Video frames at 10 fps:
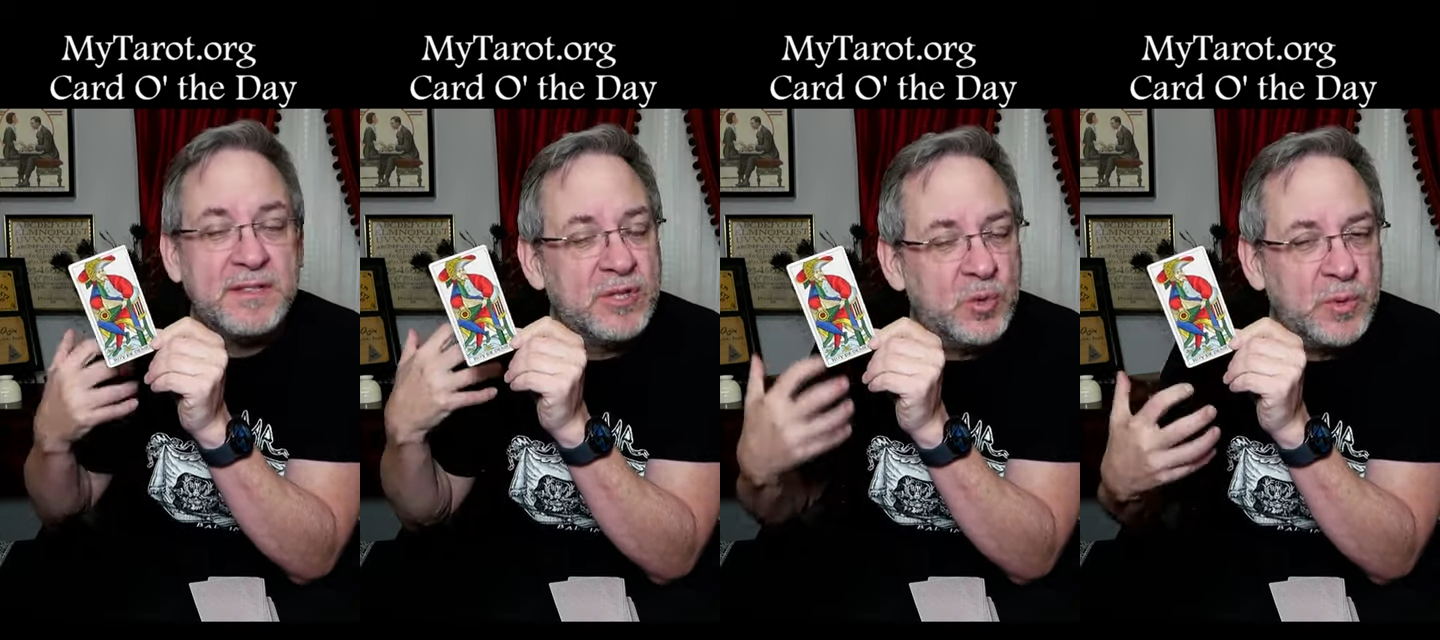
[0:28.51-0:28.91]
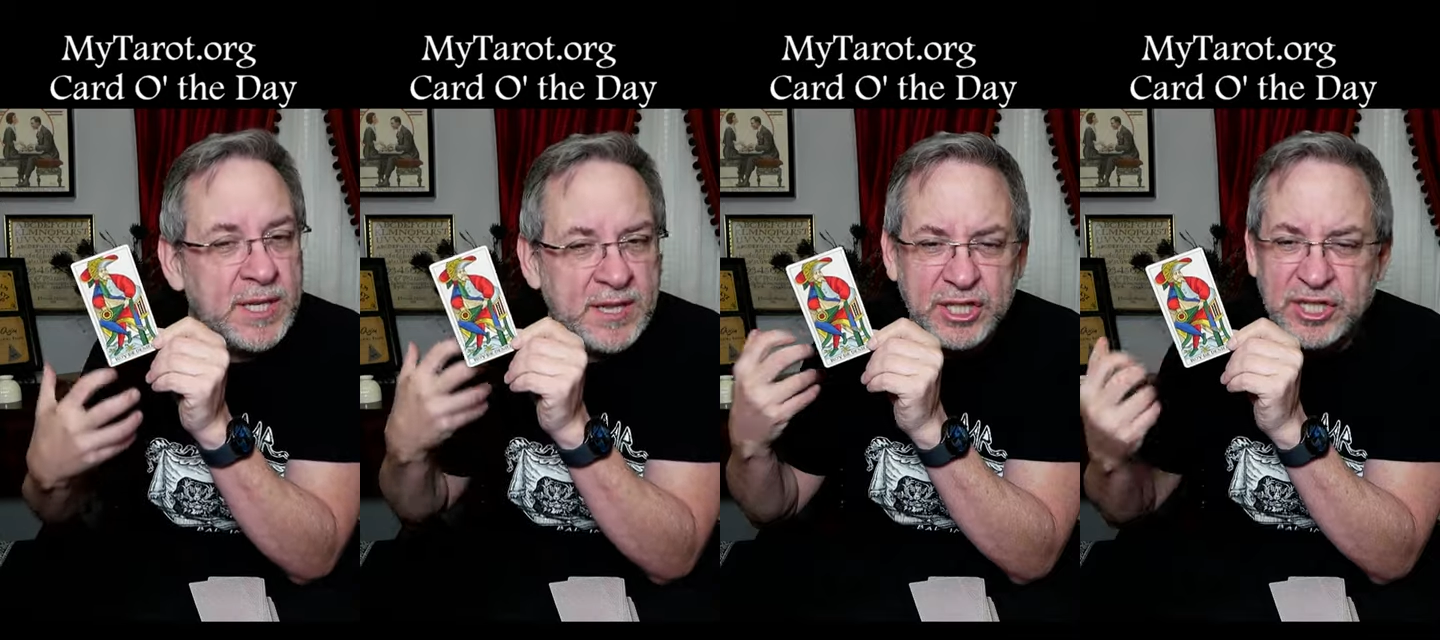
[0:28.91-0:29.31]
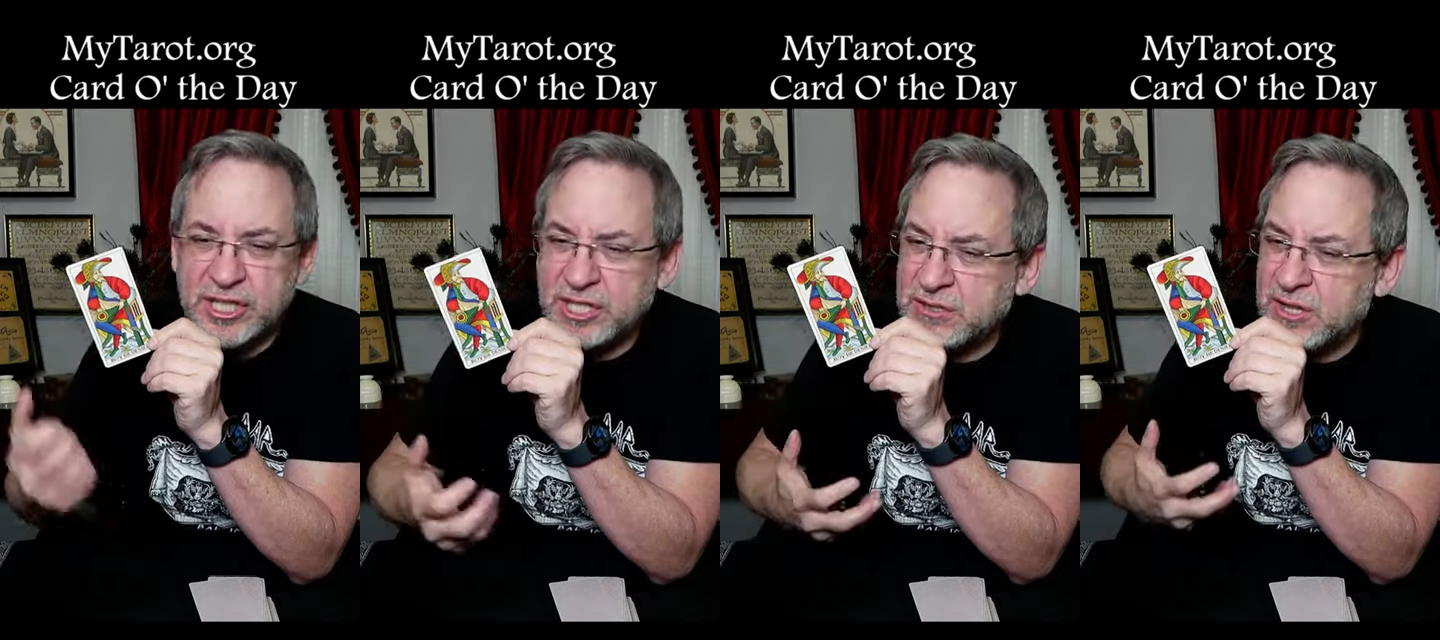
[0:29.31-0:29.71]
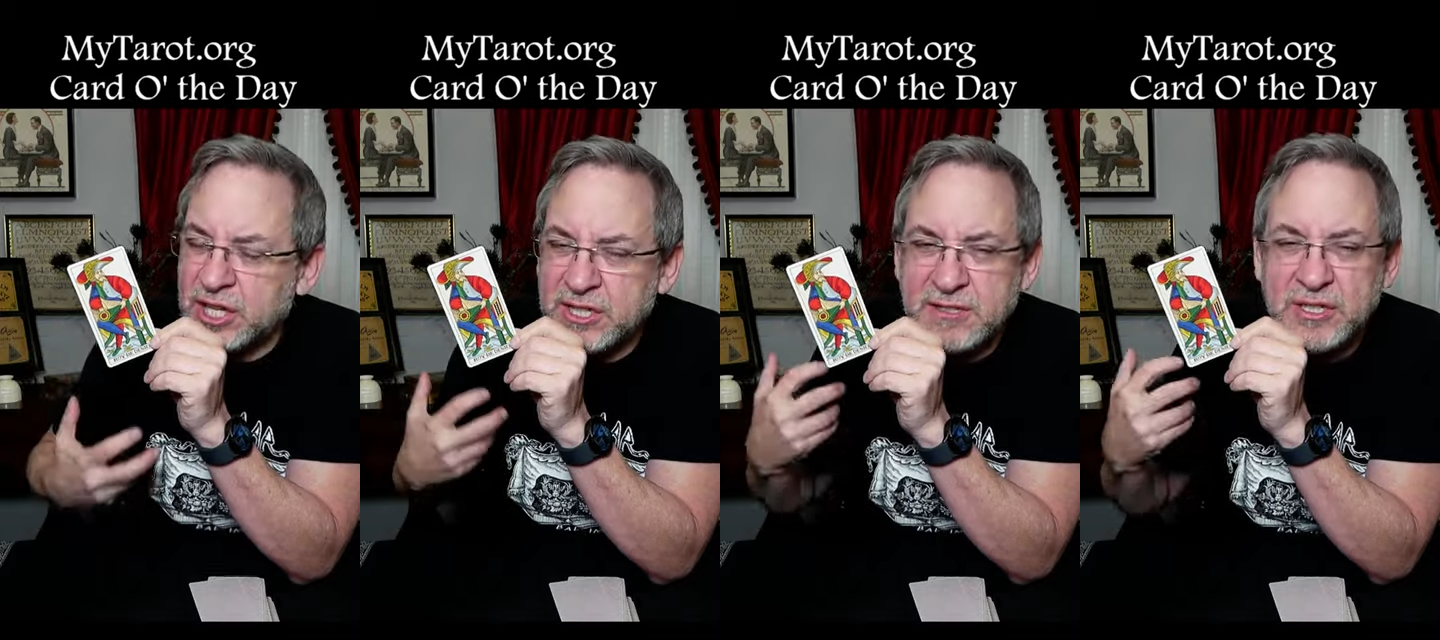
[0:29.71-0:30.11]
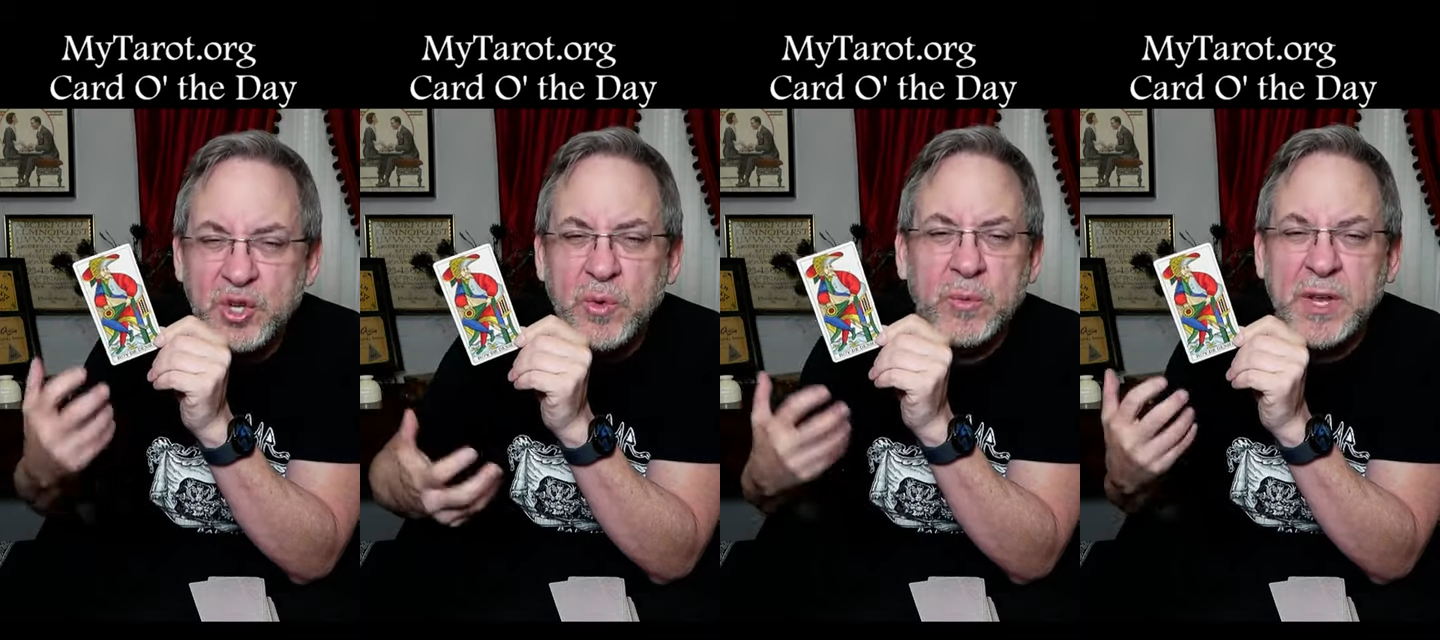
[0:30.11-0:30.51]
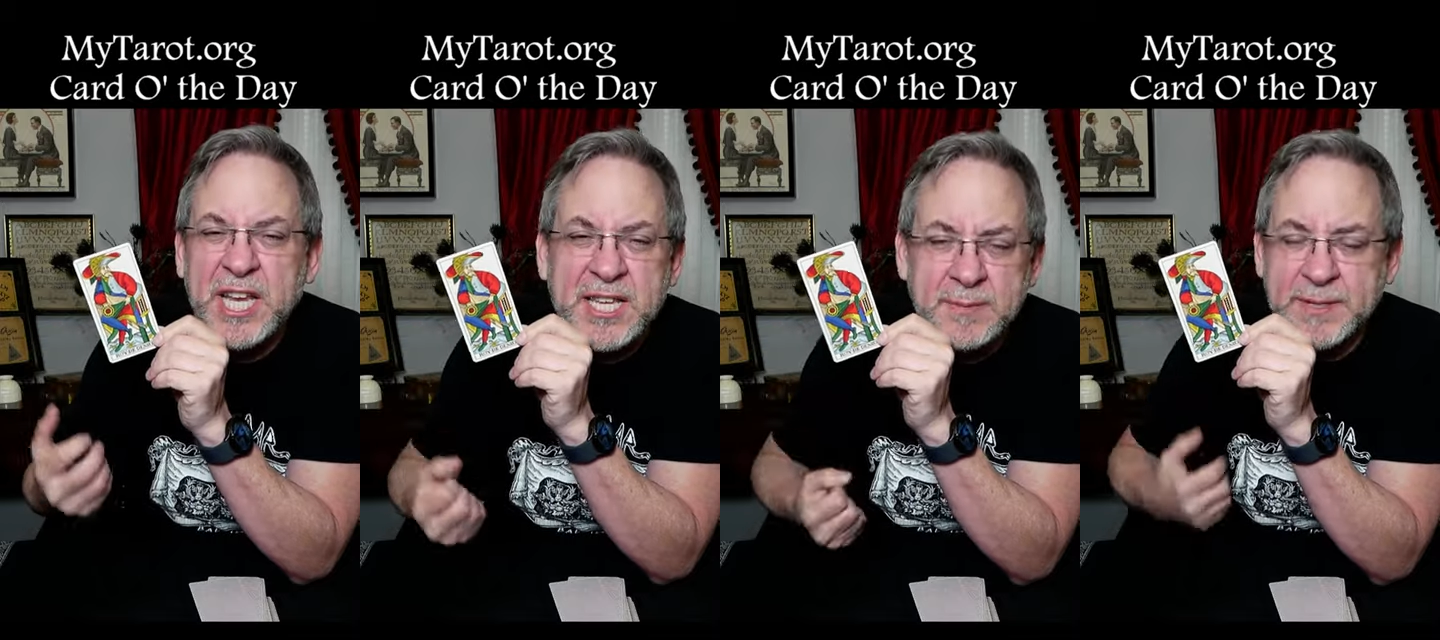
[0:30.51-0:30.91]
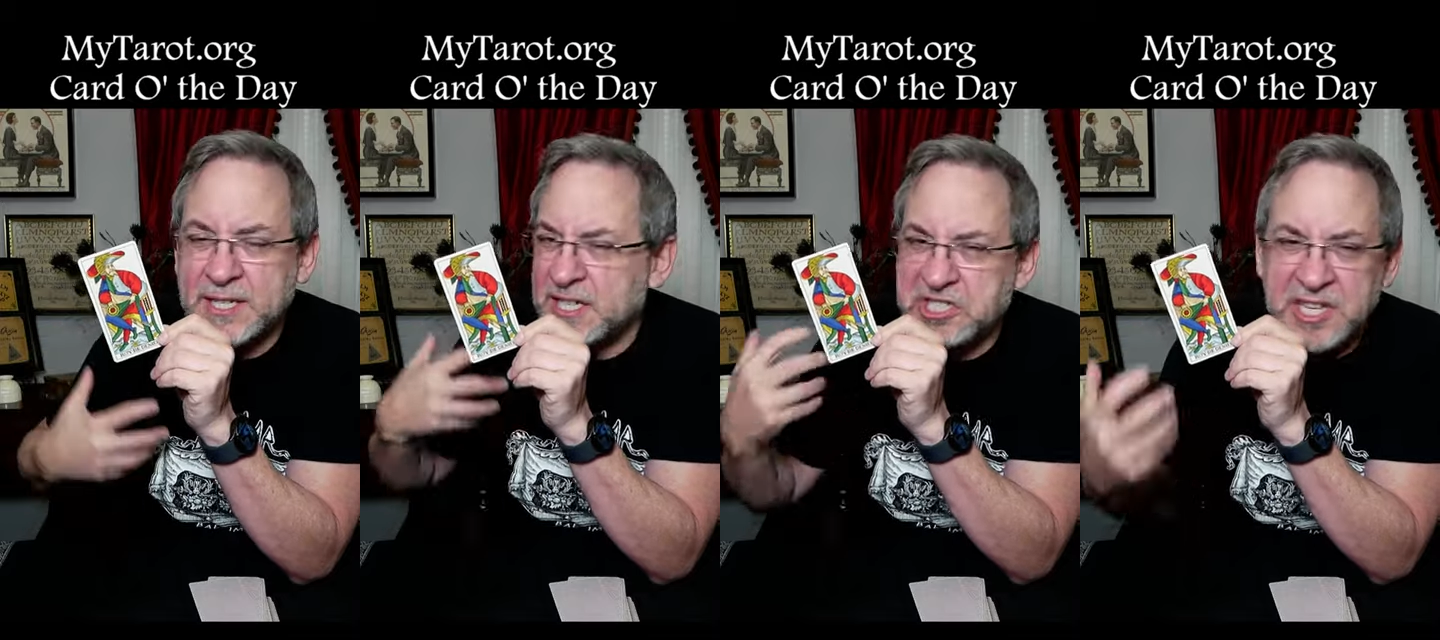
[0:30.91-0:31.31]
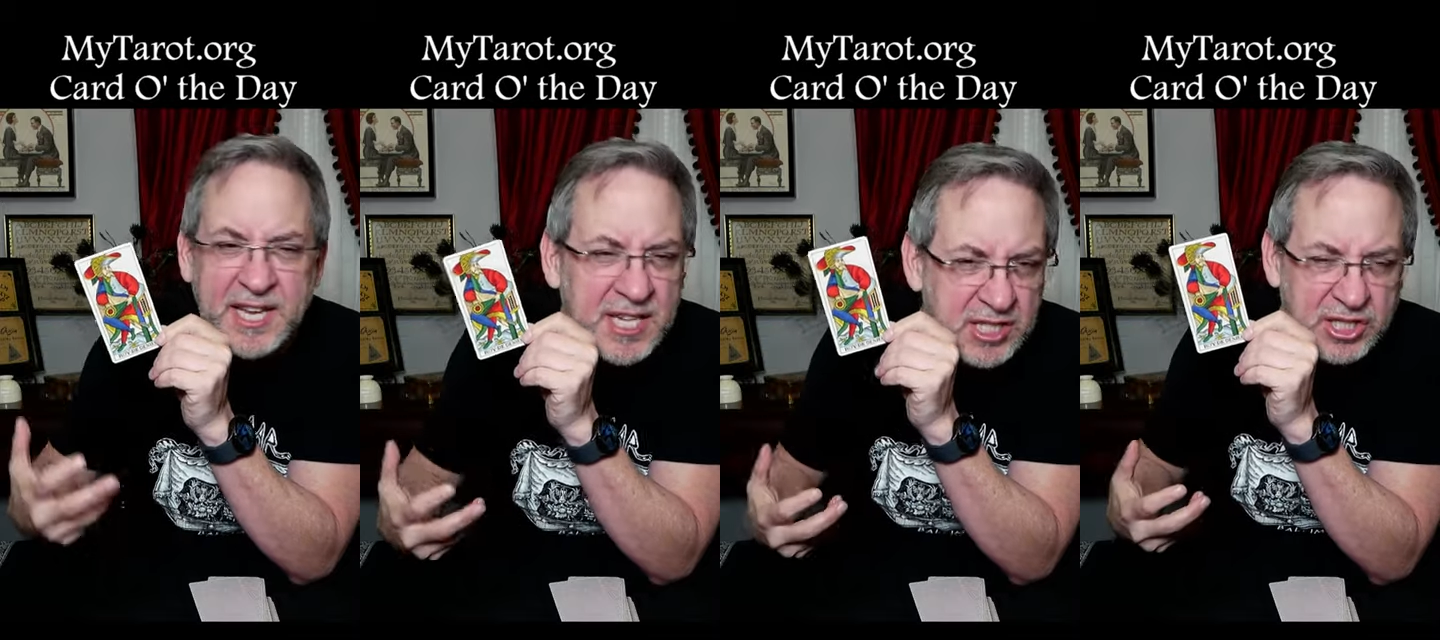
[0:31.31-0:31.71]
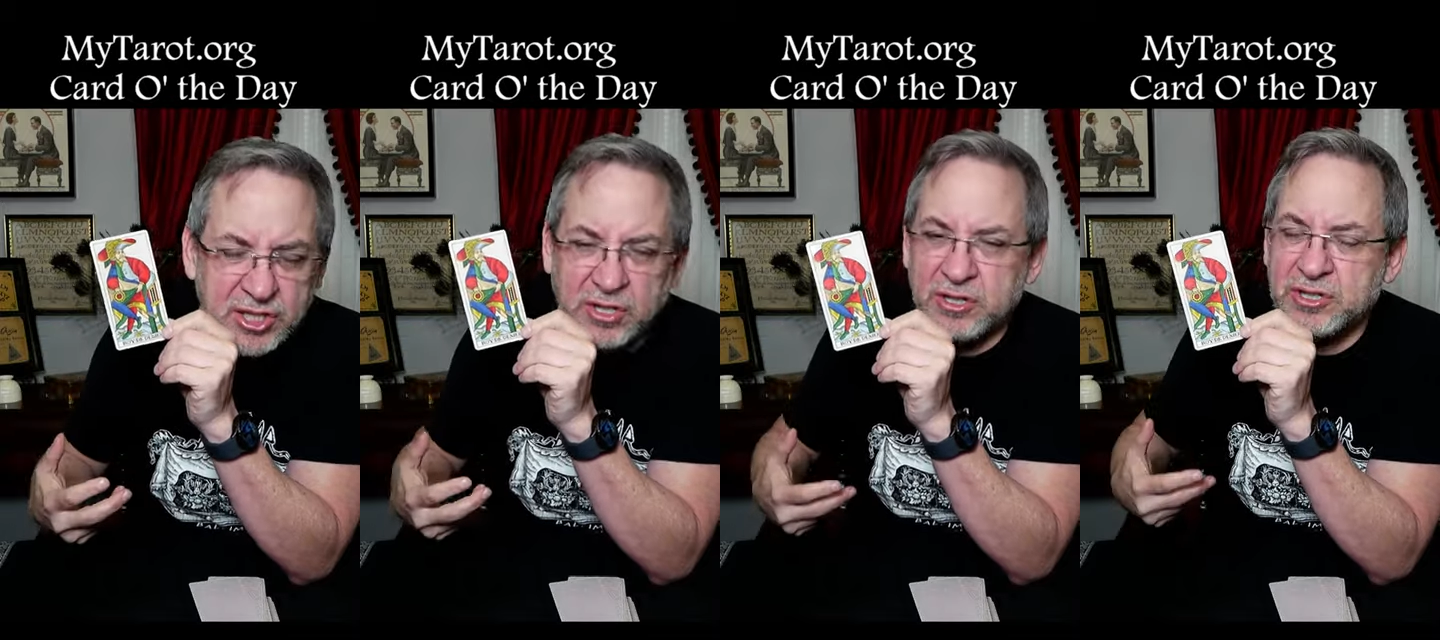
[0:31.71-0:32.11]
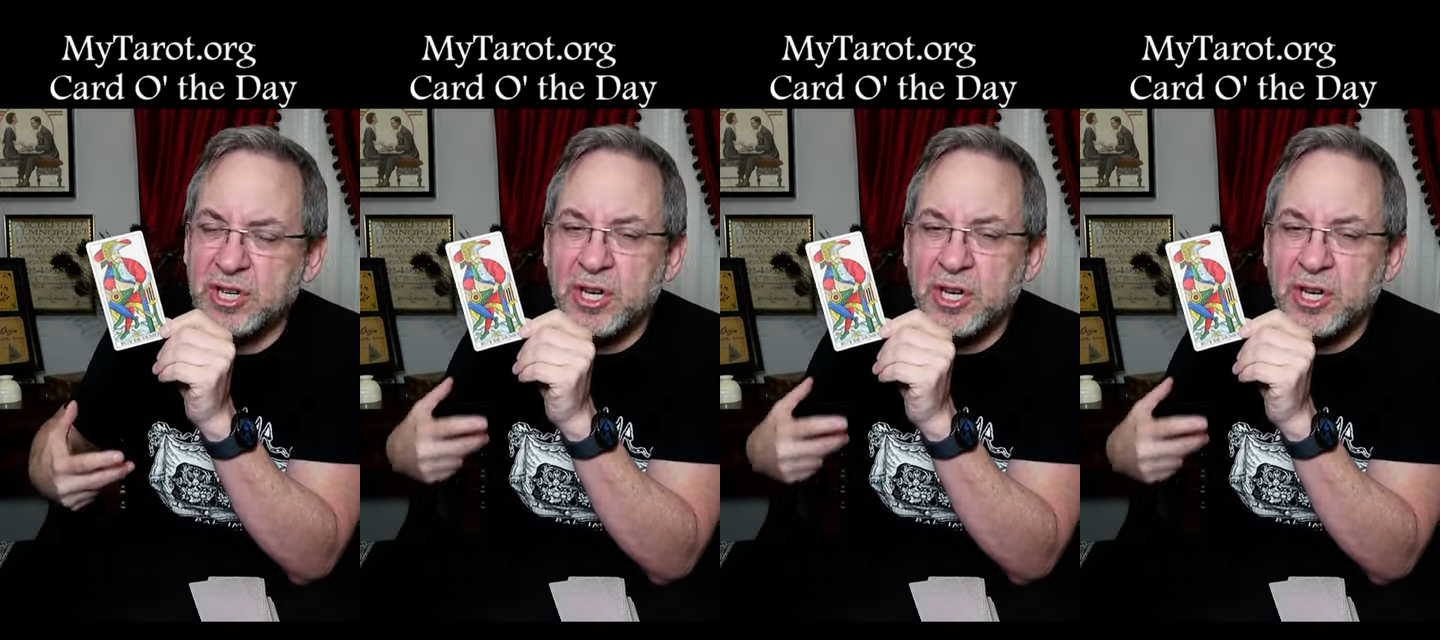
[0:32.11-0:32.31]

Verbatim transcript: doing the the doing what needs to be done, taking charge.